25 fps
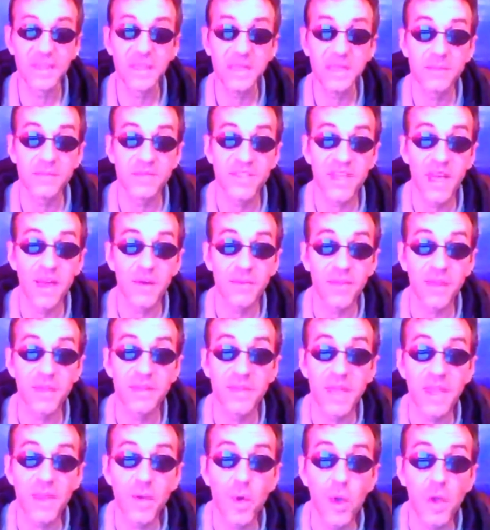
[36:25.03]
the deep south and
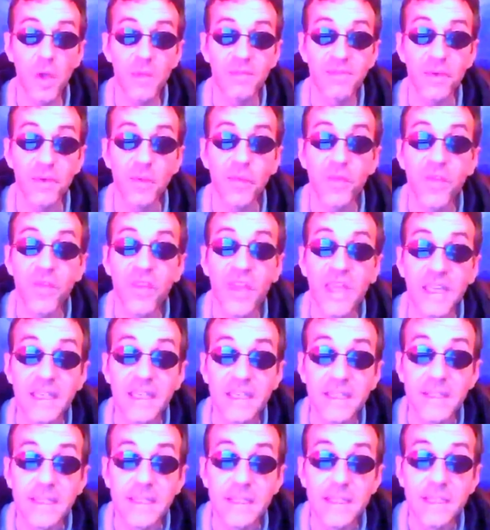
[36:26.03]
take all of your
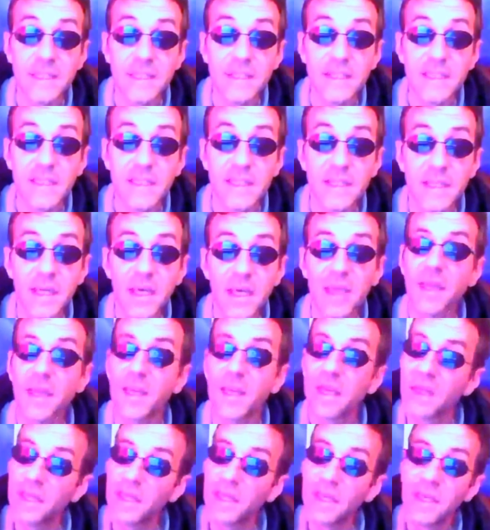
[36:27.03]
things.
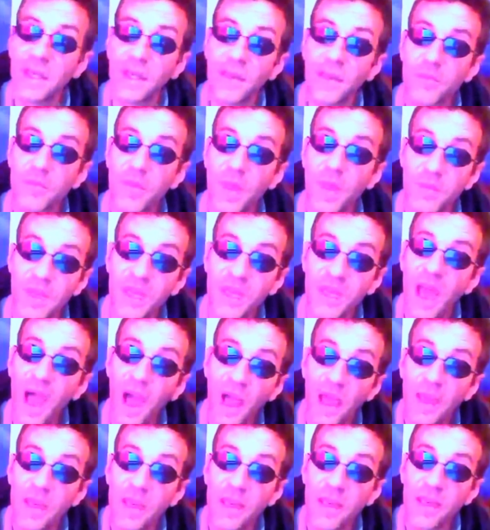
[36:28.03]
Maybe
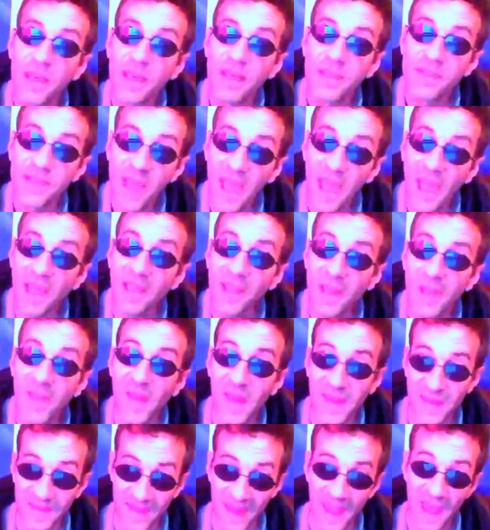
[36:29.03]
not exactly
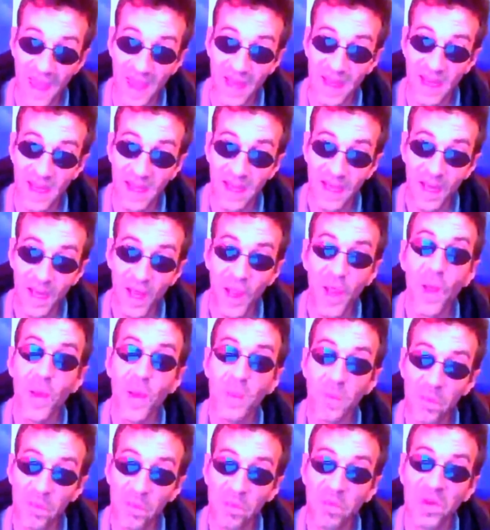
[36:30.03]
like that,
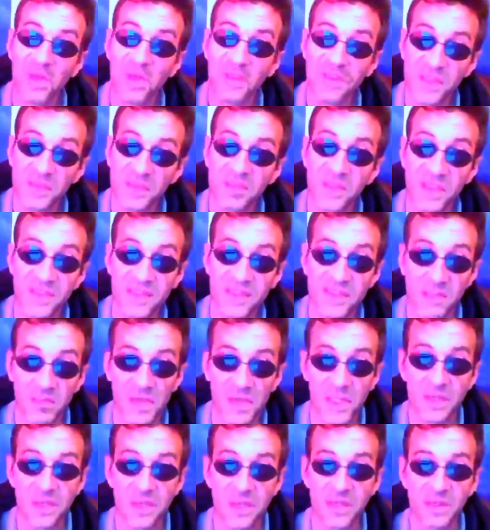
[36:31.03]
but something
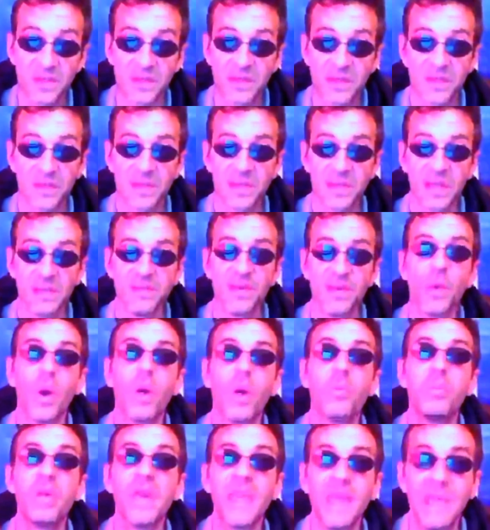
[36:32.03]
similar. If you
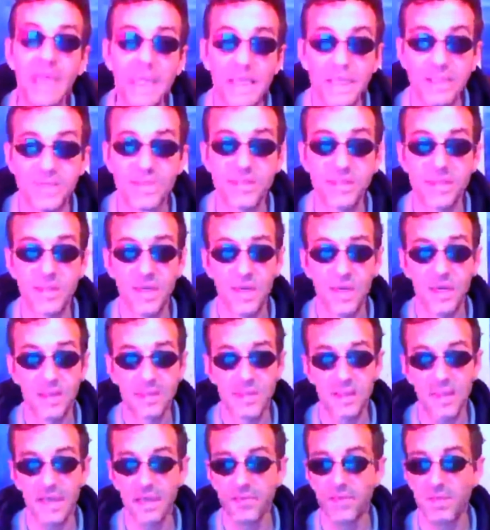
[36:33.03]
appease
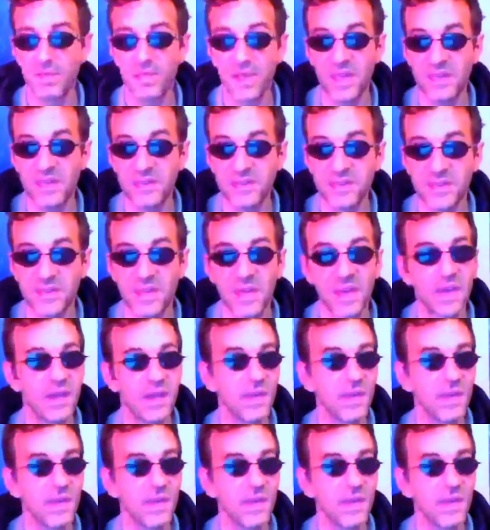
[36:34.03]
to keep the peace,